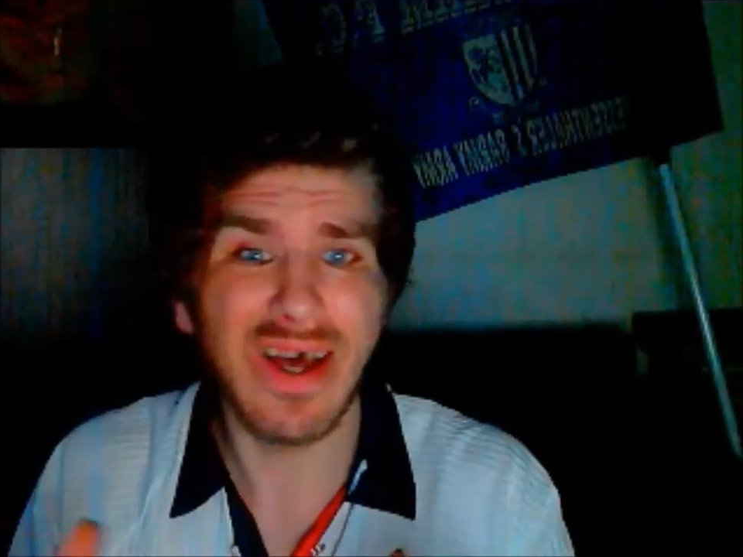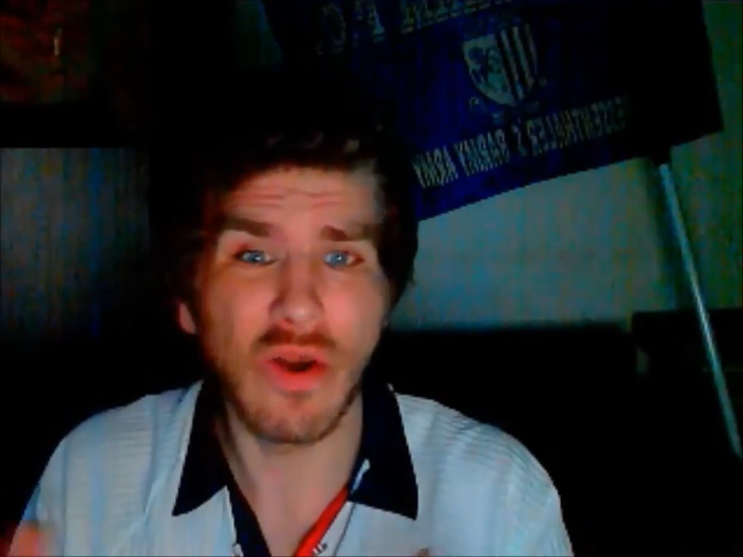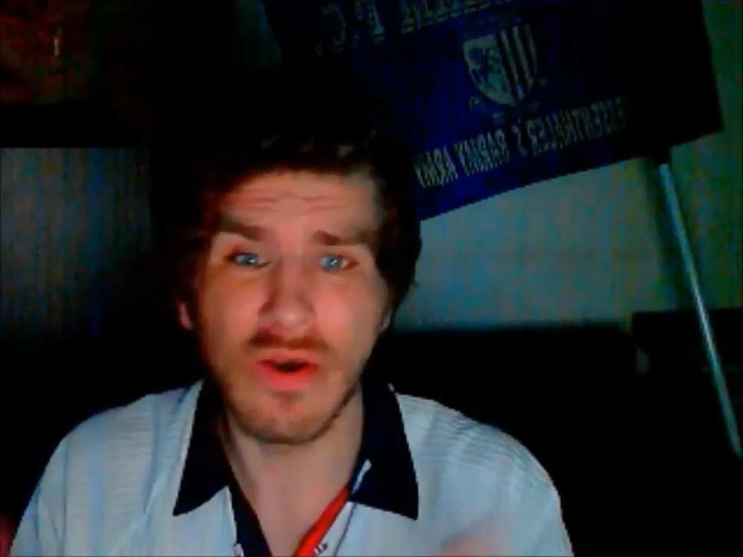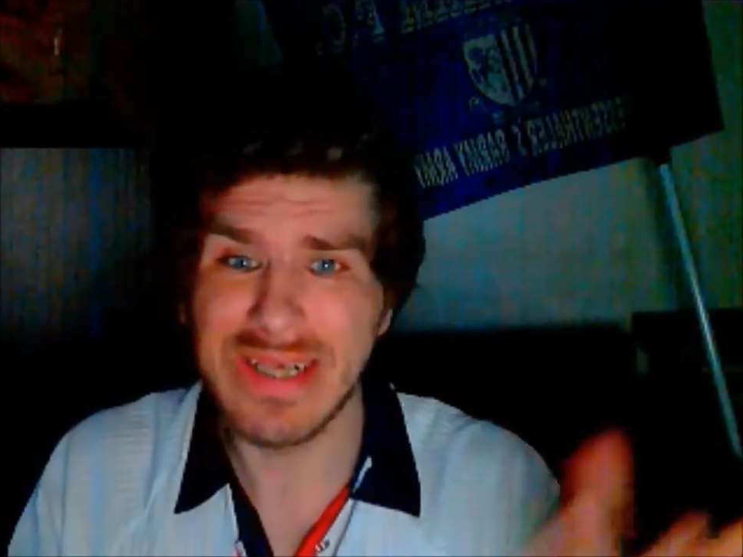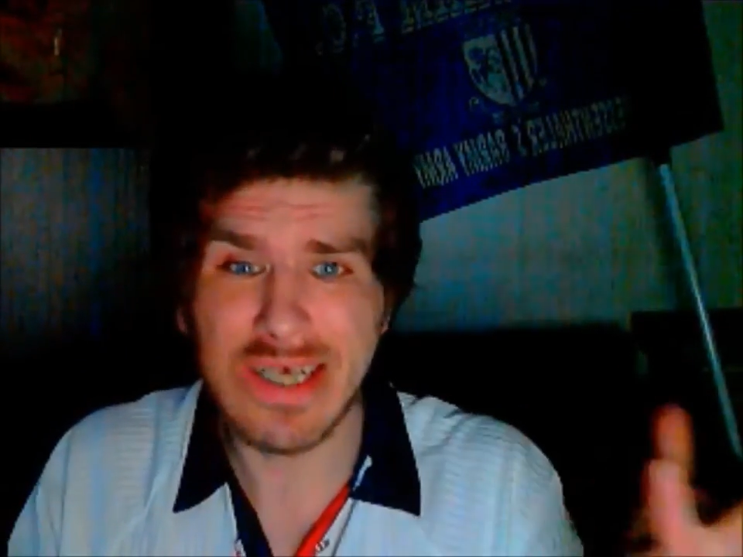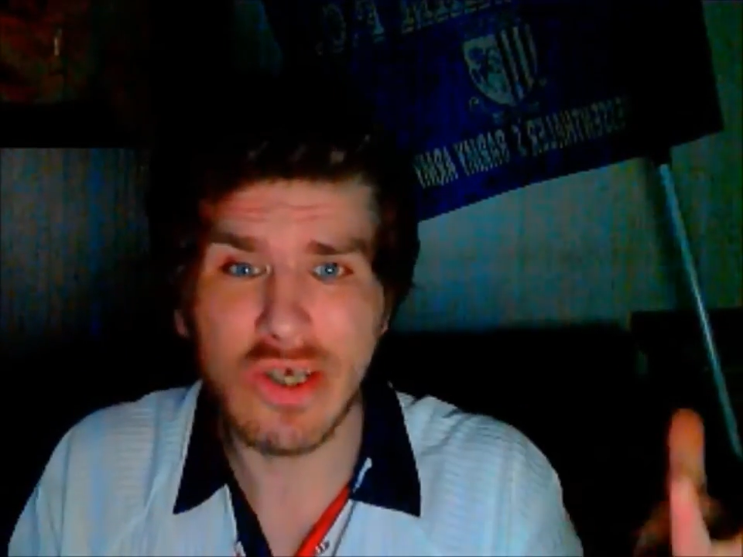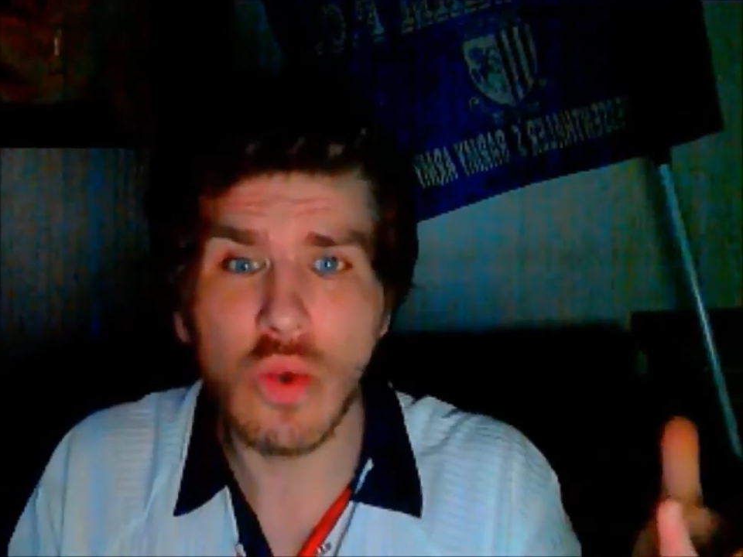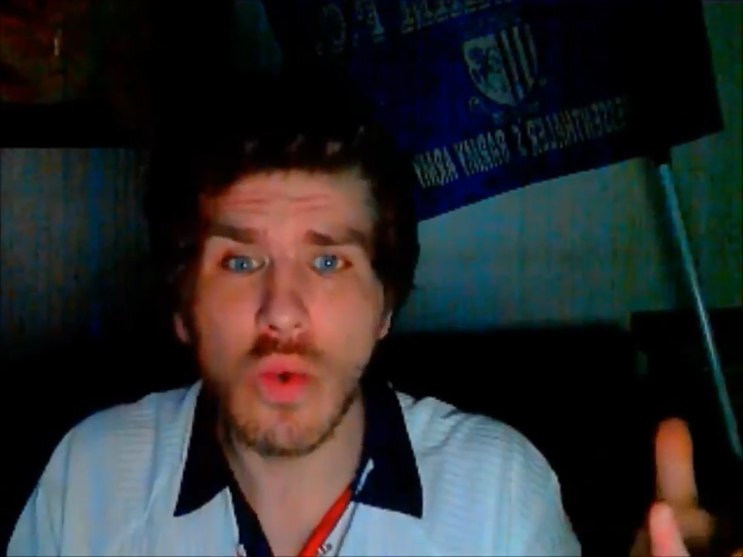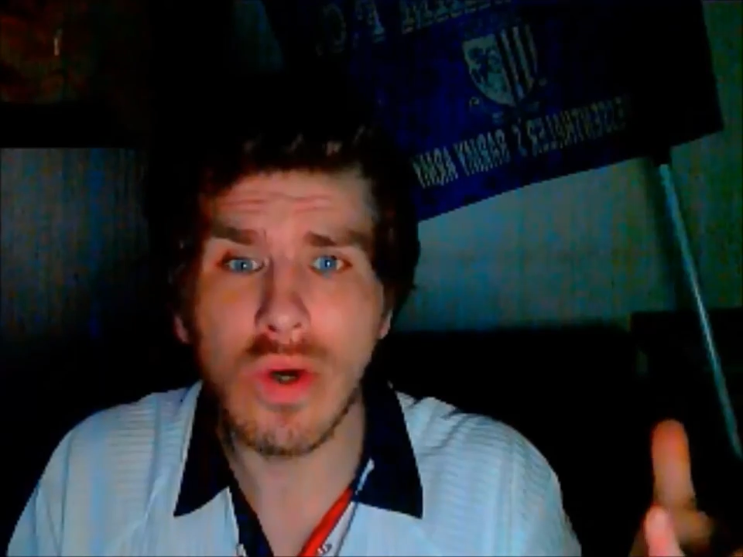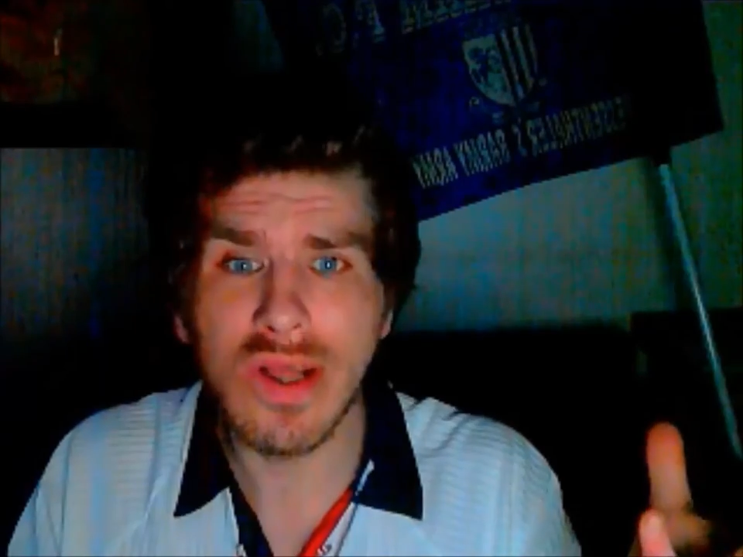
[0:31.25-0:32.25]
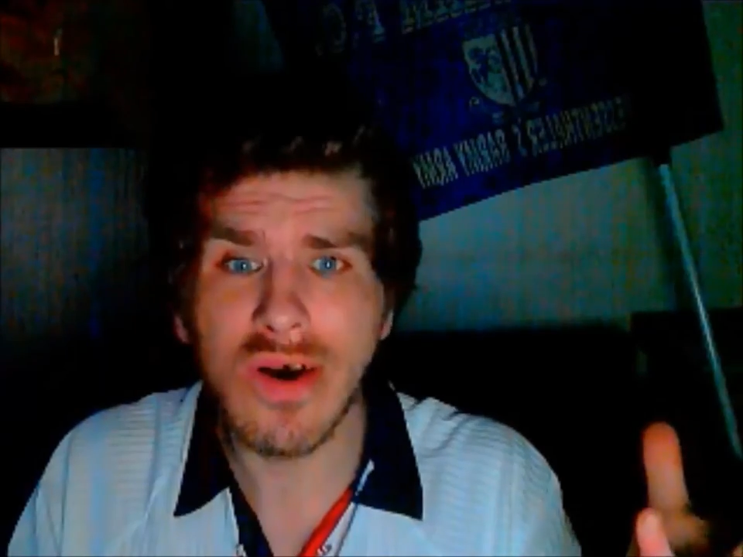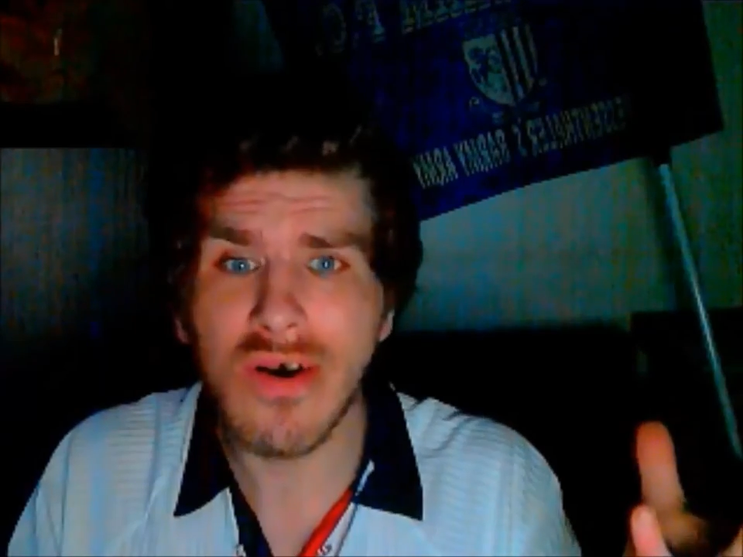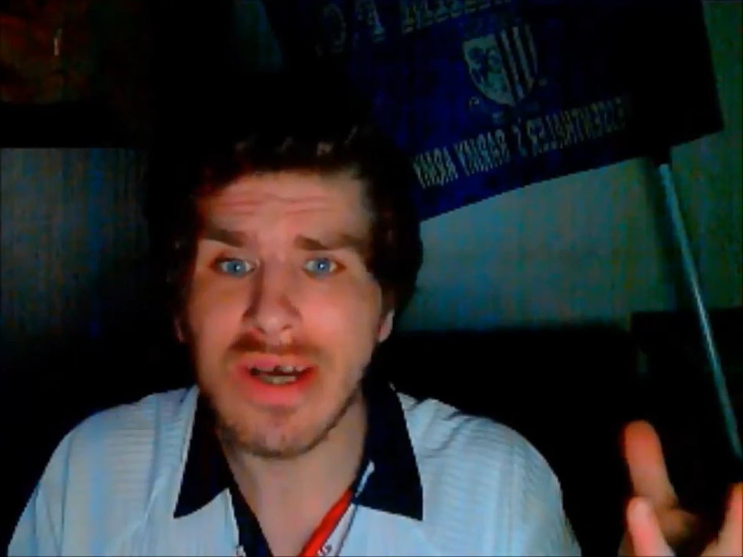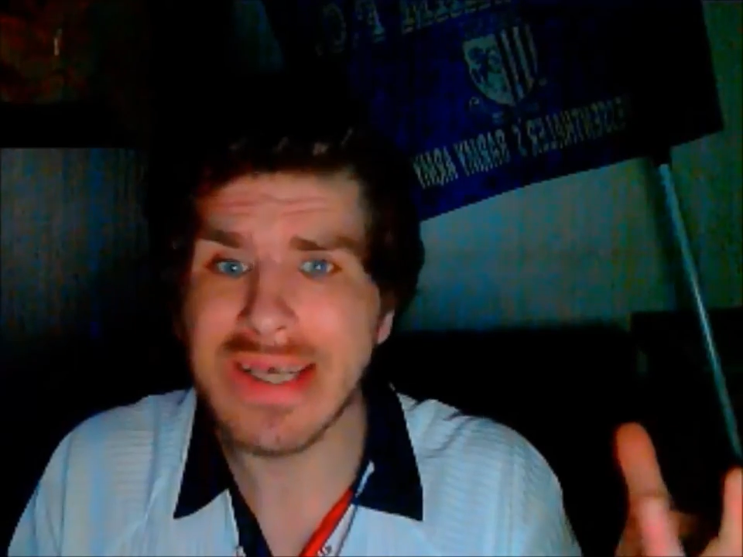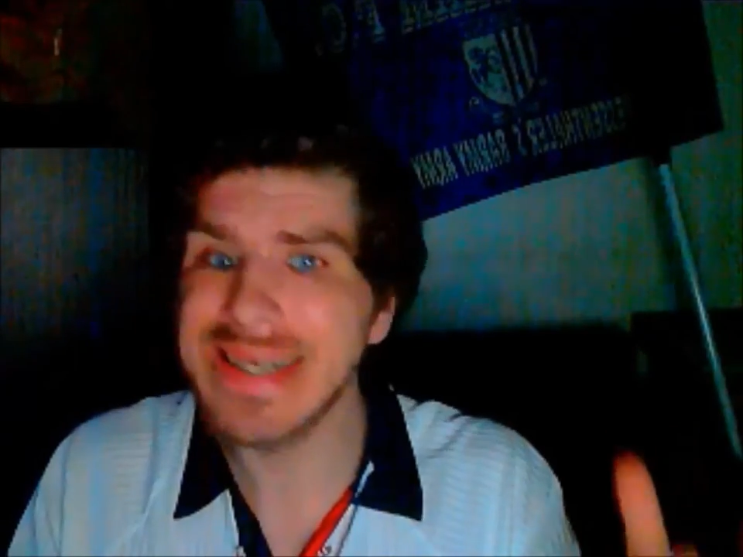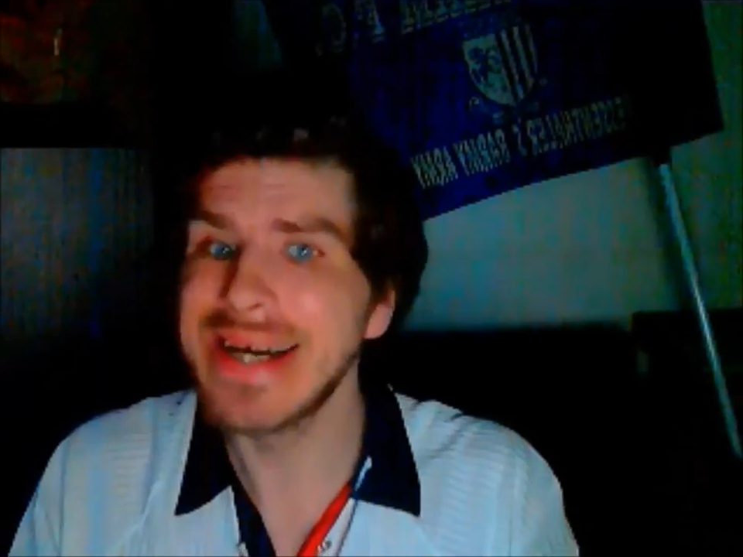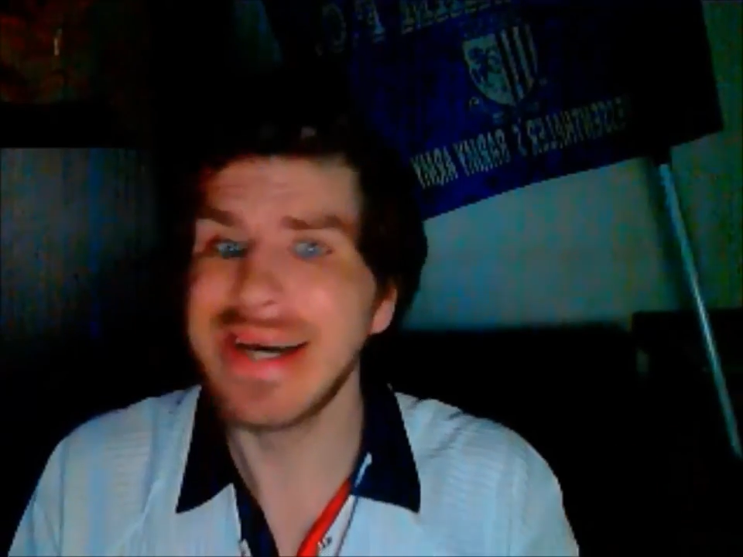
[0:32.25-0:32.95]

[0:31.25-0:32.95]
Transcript: look disorganised.